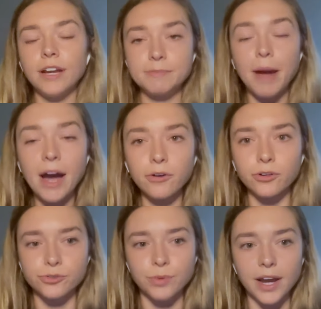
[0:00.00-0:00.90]
It's
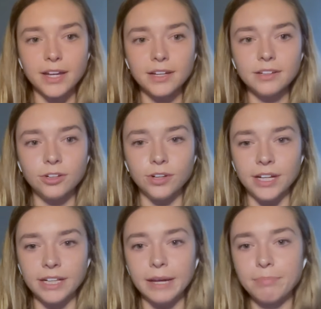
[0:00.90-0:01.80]
powders, right? You're
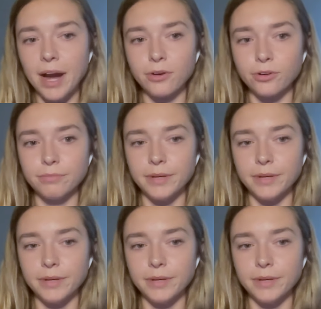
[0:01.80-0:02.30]
eating like powdered